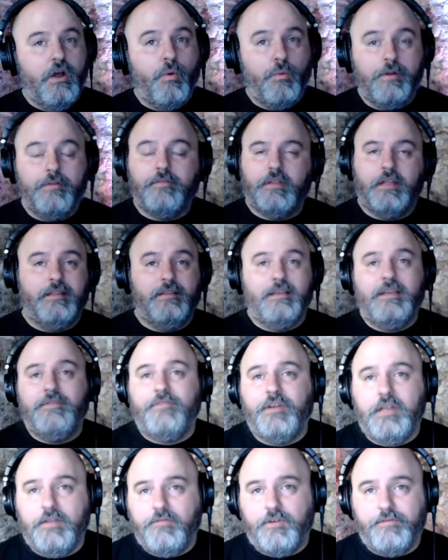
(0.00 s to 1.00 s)
We've
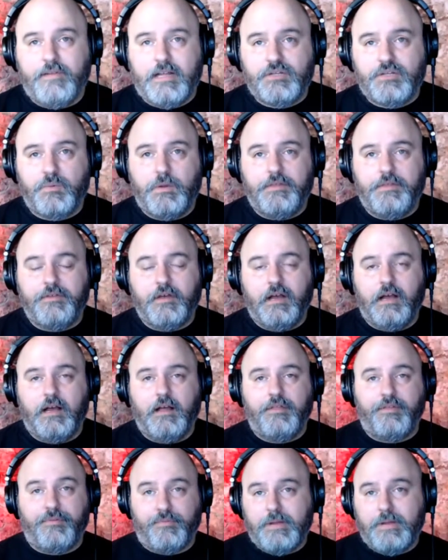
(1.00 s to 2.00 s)
even events with
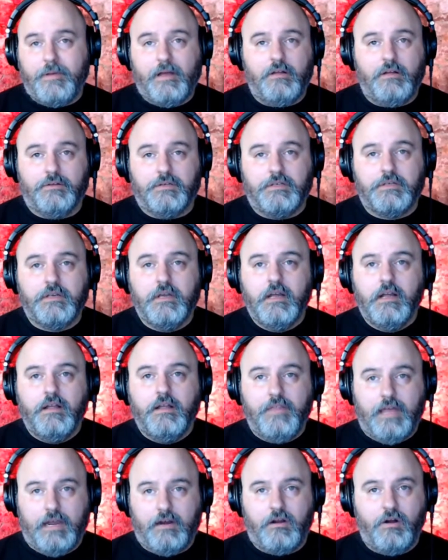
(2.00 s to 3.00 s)
Three Bells
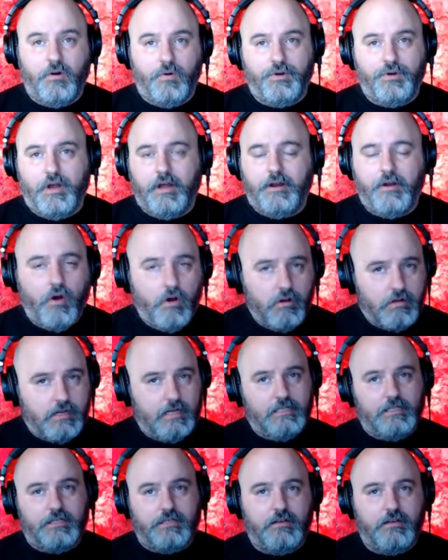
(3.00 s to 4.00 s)
that are going on. All
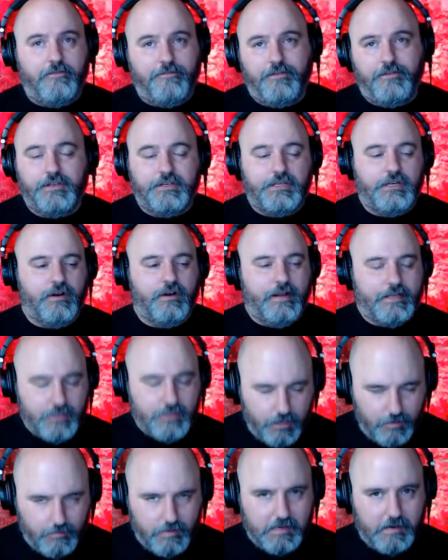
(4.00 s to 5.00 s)
kinds of stuff for this year.
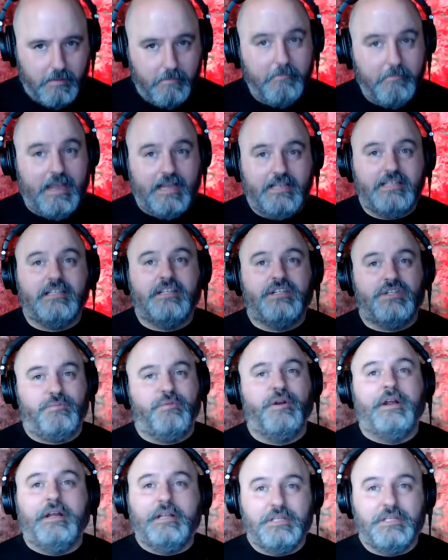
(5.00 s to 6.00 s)
It's going to be an amazing
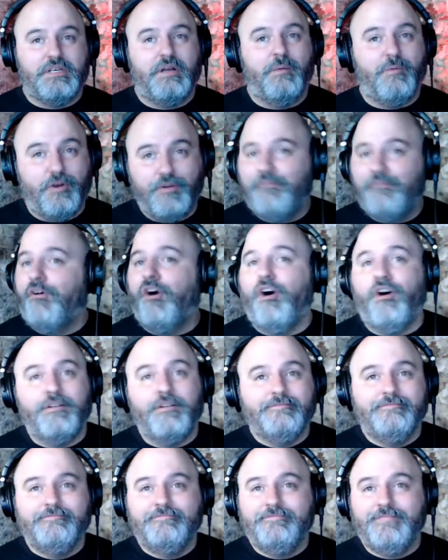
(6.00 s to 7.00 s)
spring and summer and
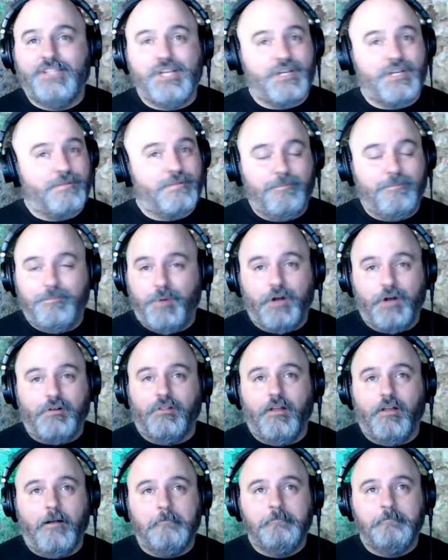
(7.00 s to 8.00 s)
fall. Just
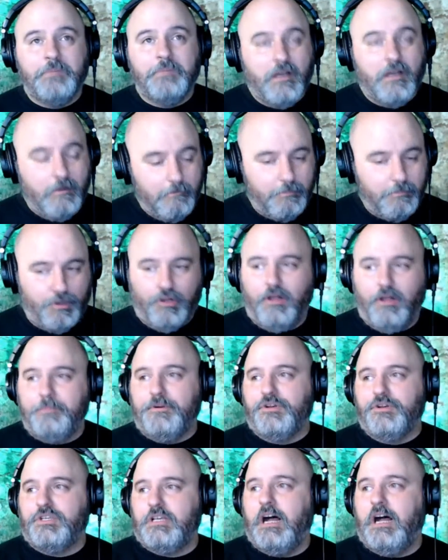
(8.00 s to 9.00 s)
buckle up, pull
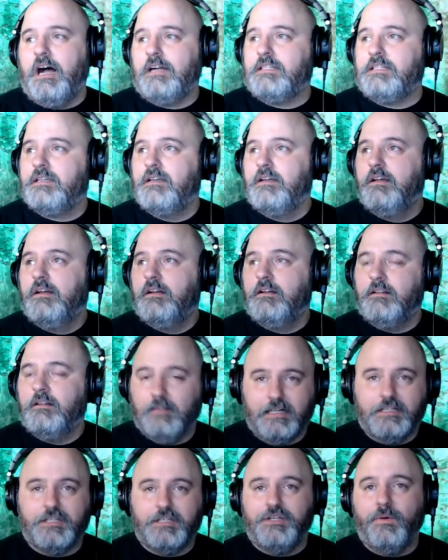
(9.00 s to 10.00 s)
up your socks.
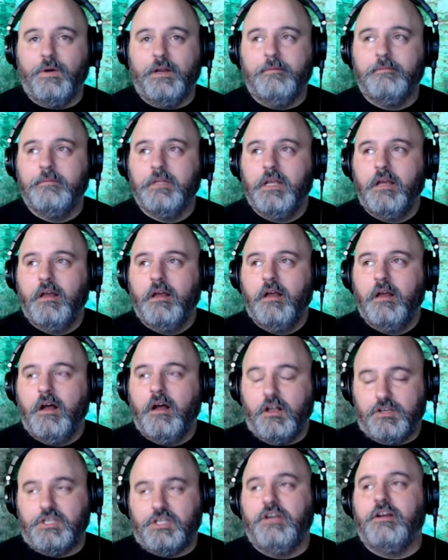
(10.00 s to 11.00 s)
Let's do it.
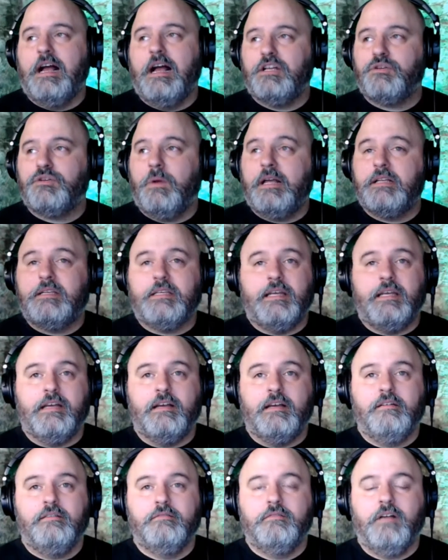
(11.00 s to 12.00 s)
I'll see you guys when I
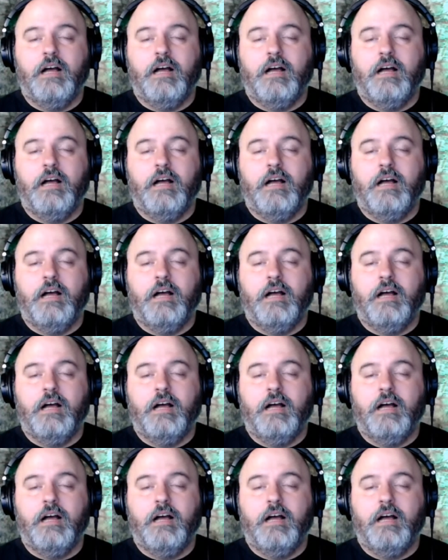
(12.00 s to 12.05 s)
see you.